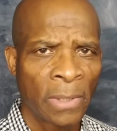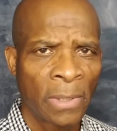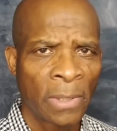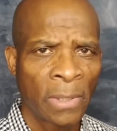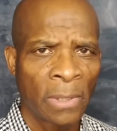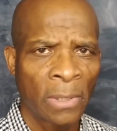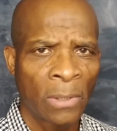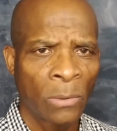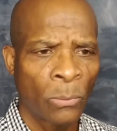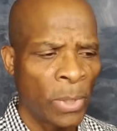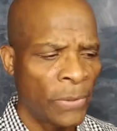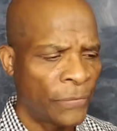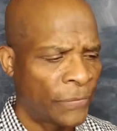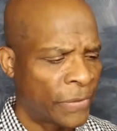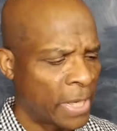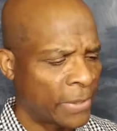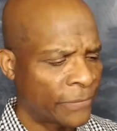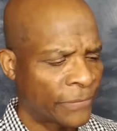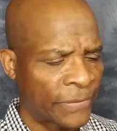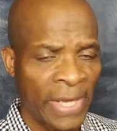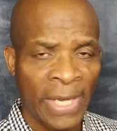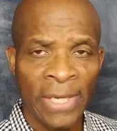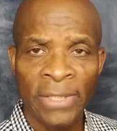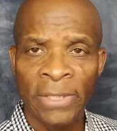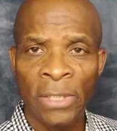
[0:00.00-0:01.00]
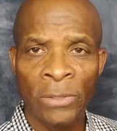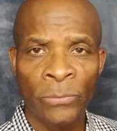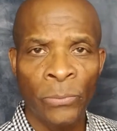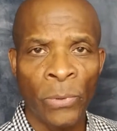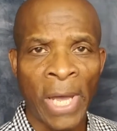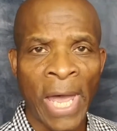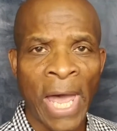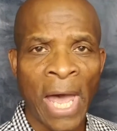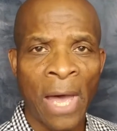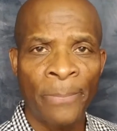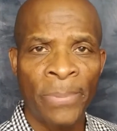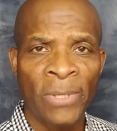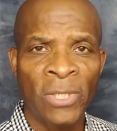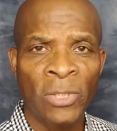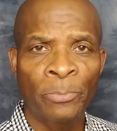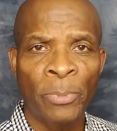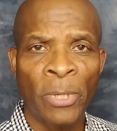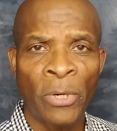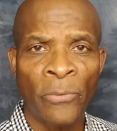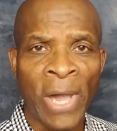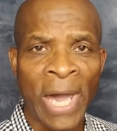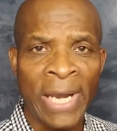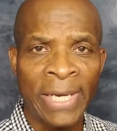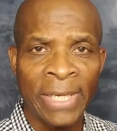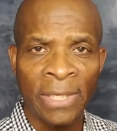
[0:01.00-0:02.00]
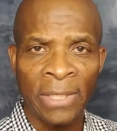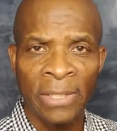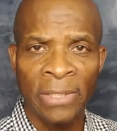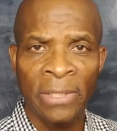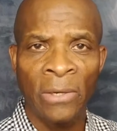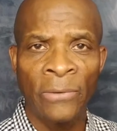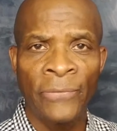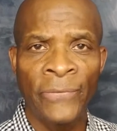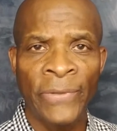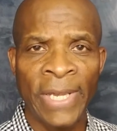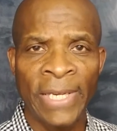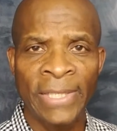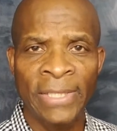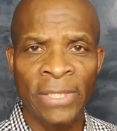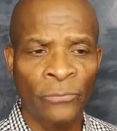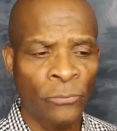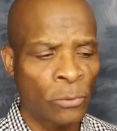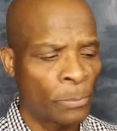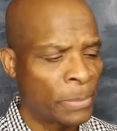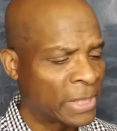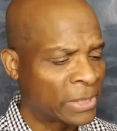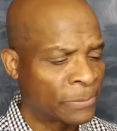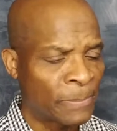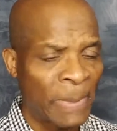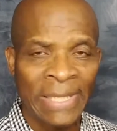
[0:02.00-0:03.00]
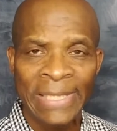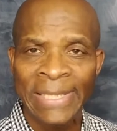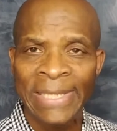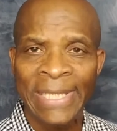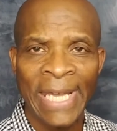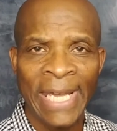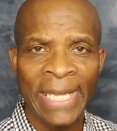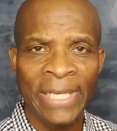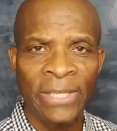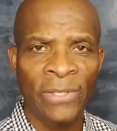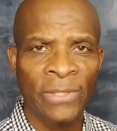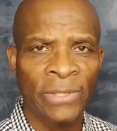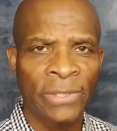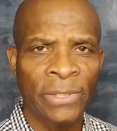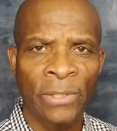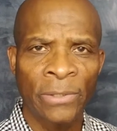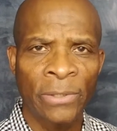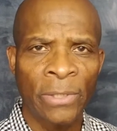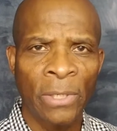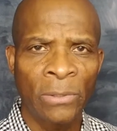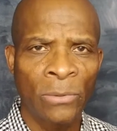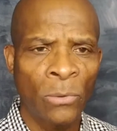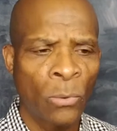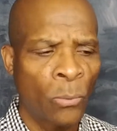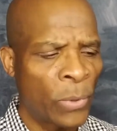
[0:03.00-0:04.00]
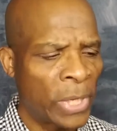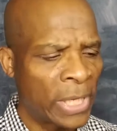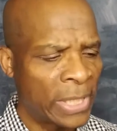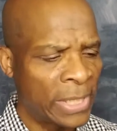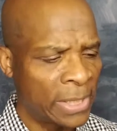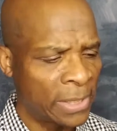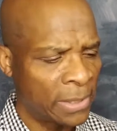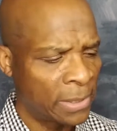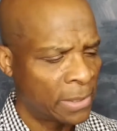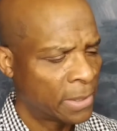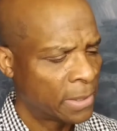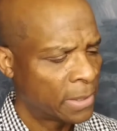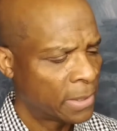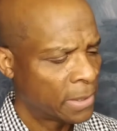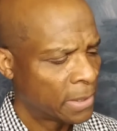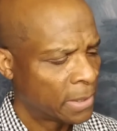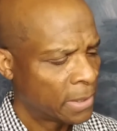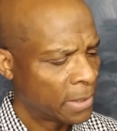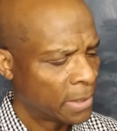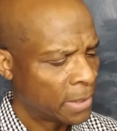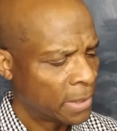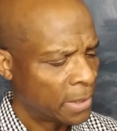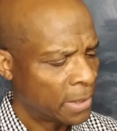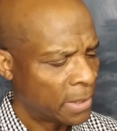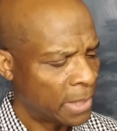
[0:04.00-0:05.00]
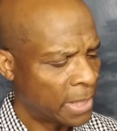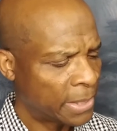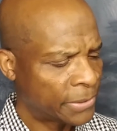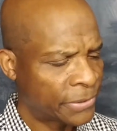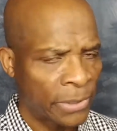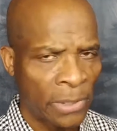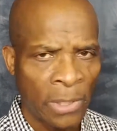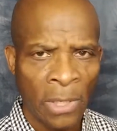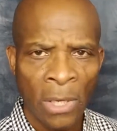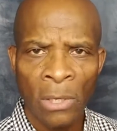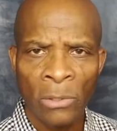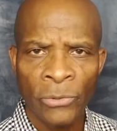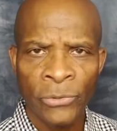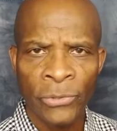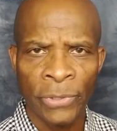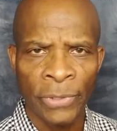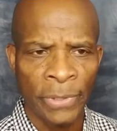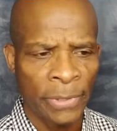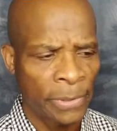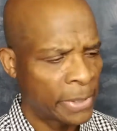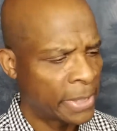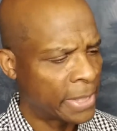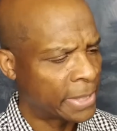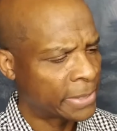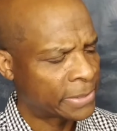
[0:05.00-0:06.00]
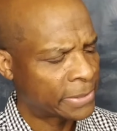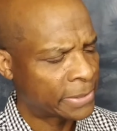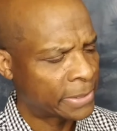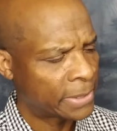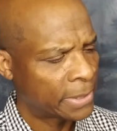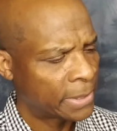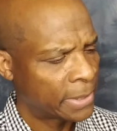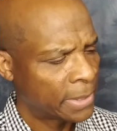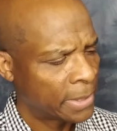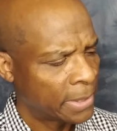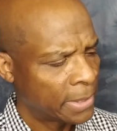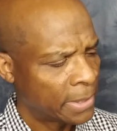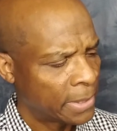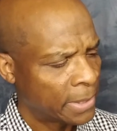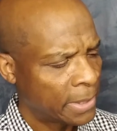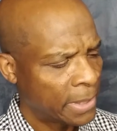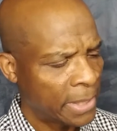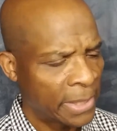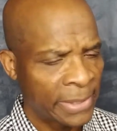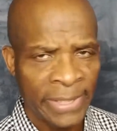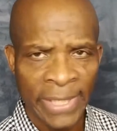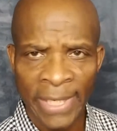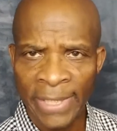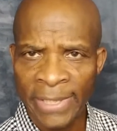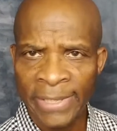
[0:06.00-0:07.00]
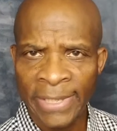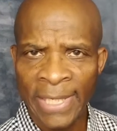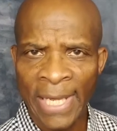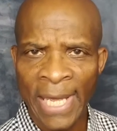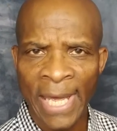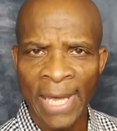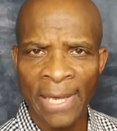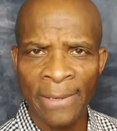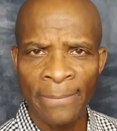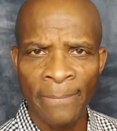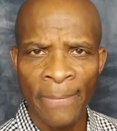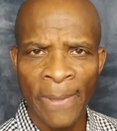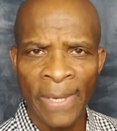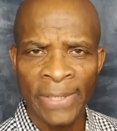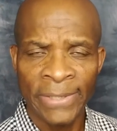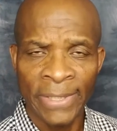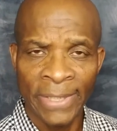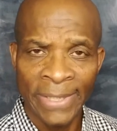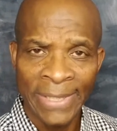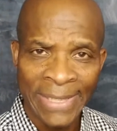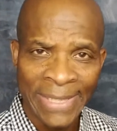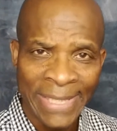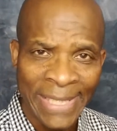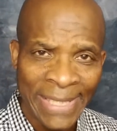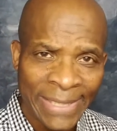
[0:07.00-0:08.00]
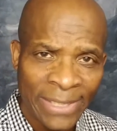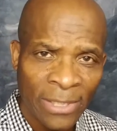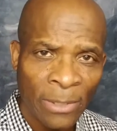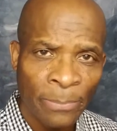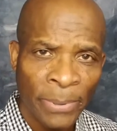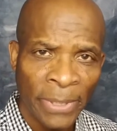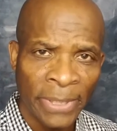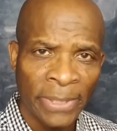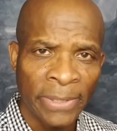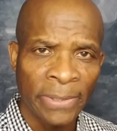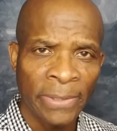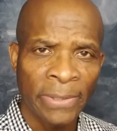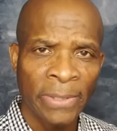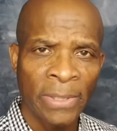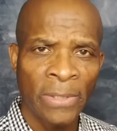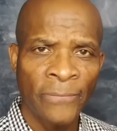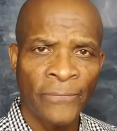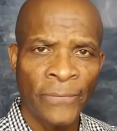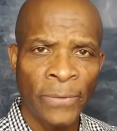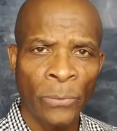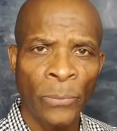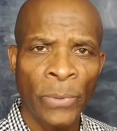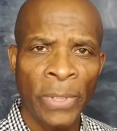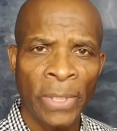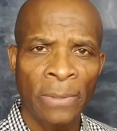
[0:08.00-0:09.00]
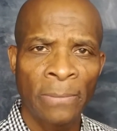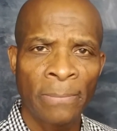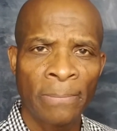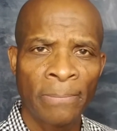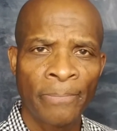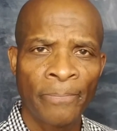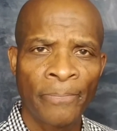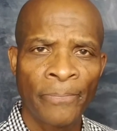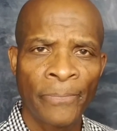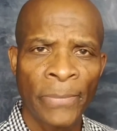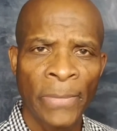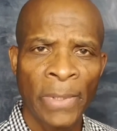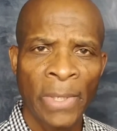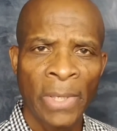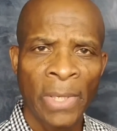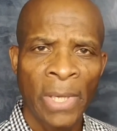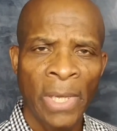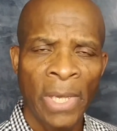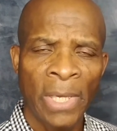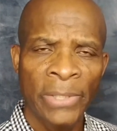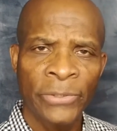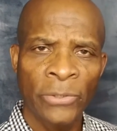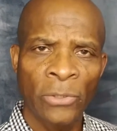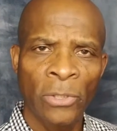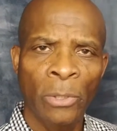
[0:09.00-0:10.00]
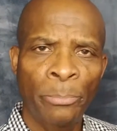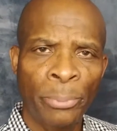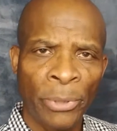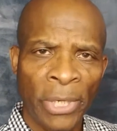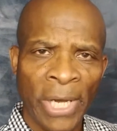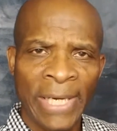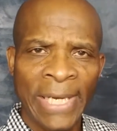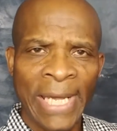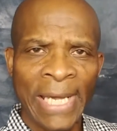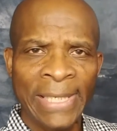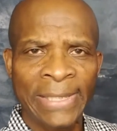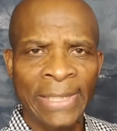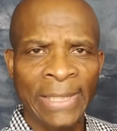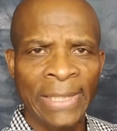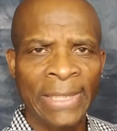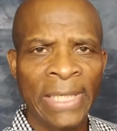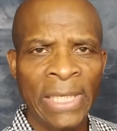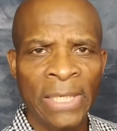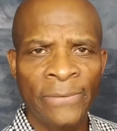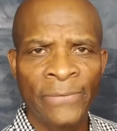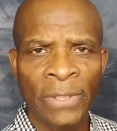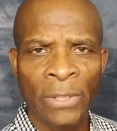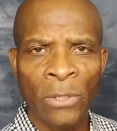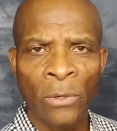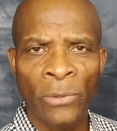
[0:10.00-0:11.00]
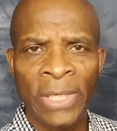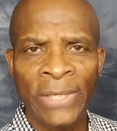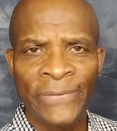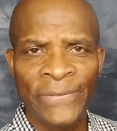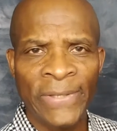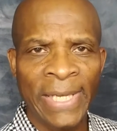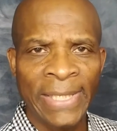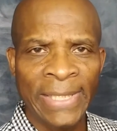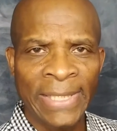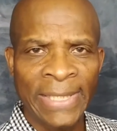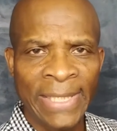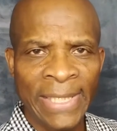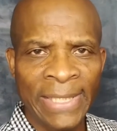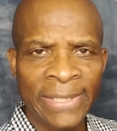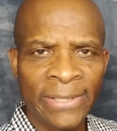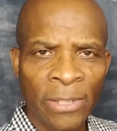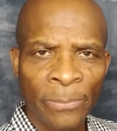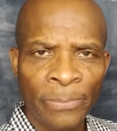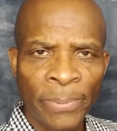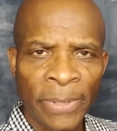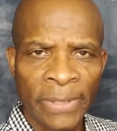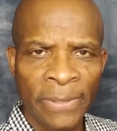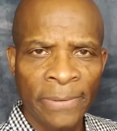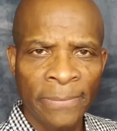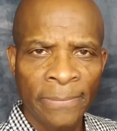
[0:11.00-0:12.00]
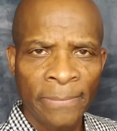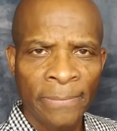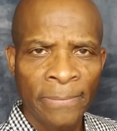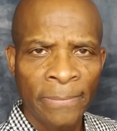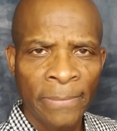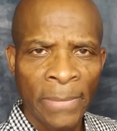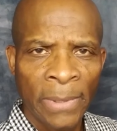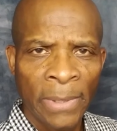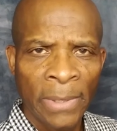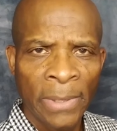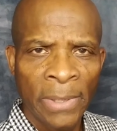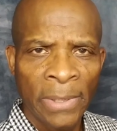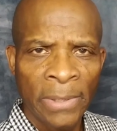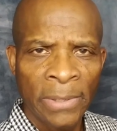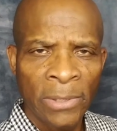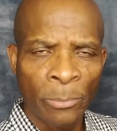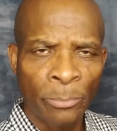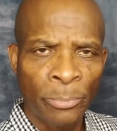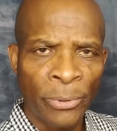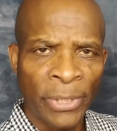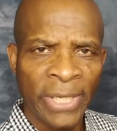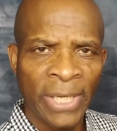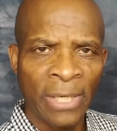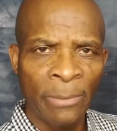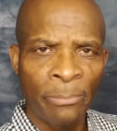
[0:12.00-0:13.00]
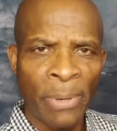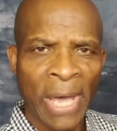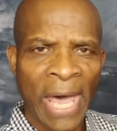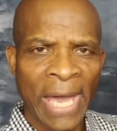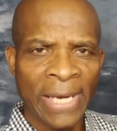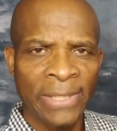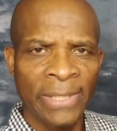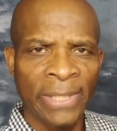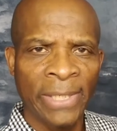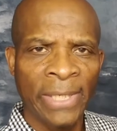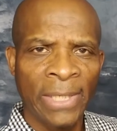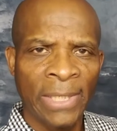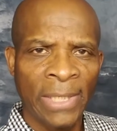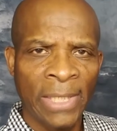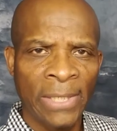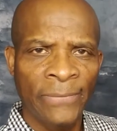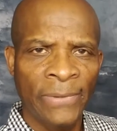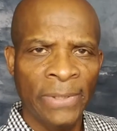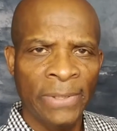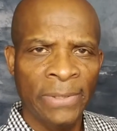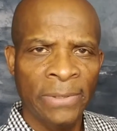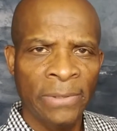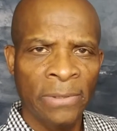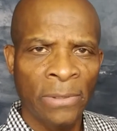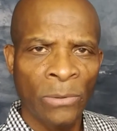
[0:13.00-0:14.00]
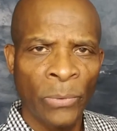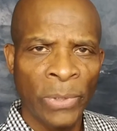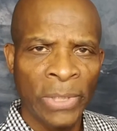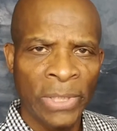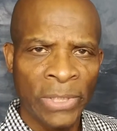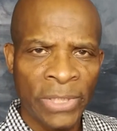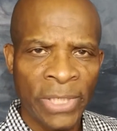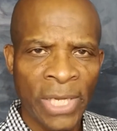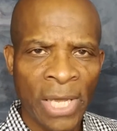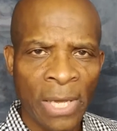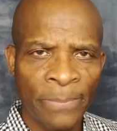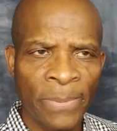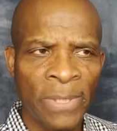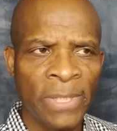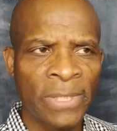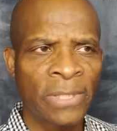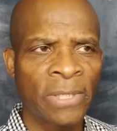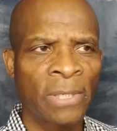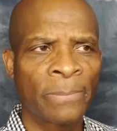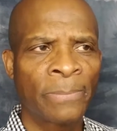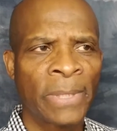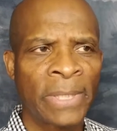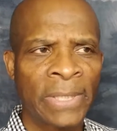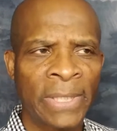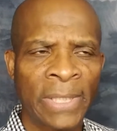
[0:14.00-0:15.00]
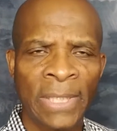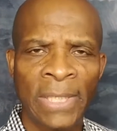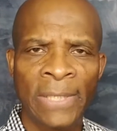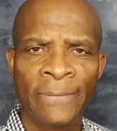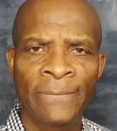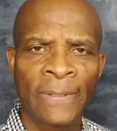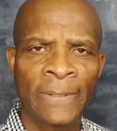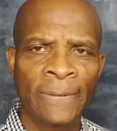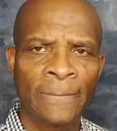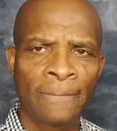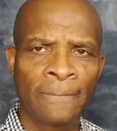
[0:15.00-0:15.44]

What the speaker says: We think things just will happen sporadically or things just will be spontaneous. No. Winning, it's a culture. It takes time. It's a discipline, if you will. And so LeBron had to leave to go get that discipline, to bring it back to Cleveland to win a championship in Cleveland.